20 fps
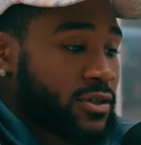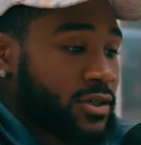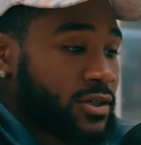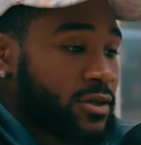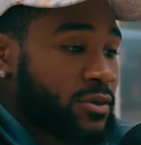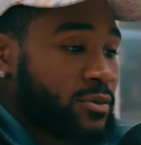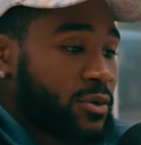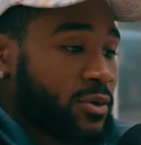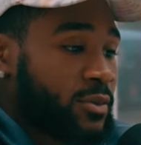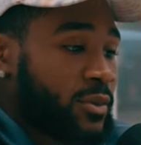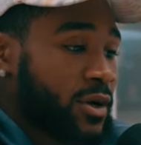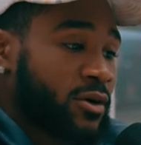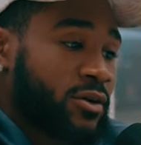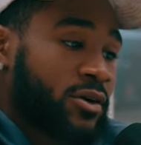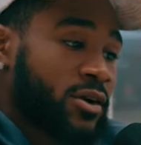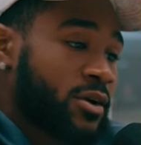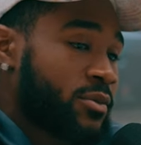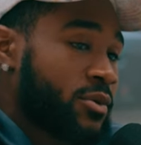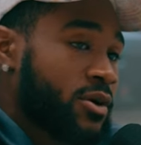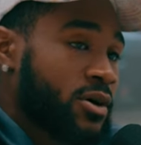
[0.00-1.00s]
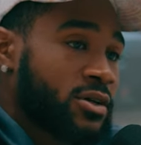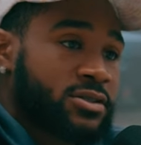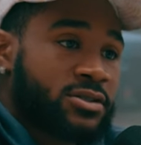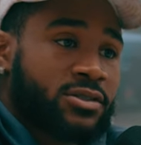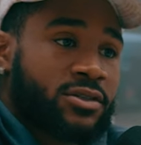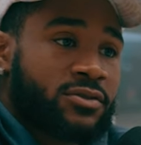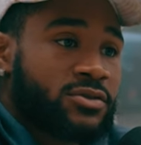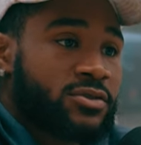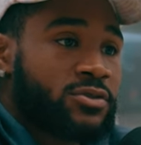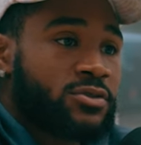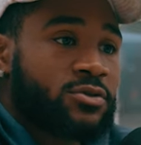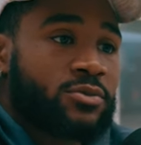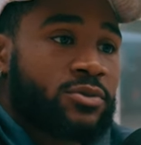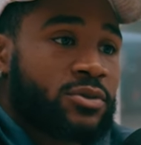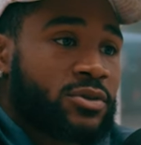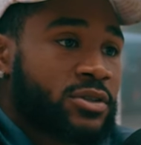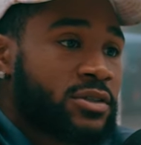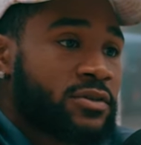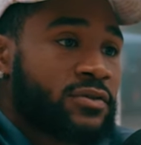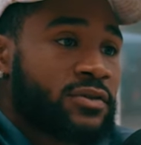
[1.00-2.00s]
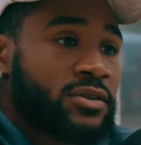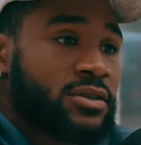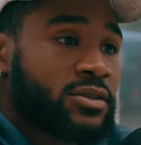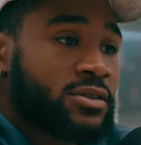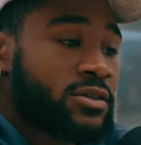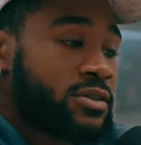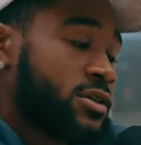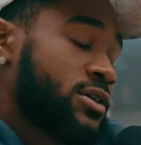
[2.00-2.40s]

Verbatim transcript: And but my grandma and stuff still lived in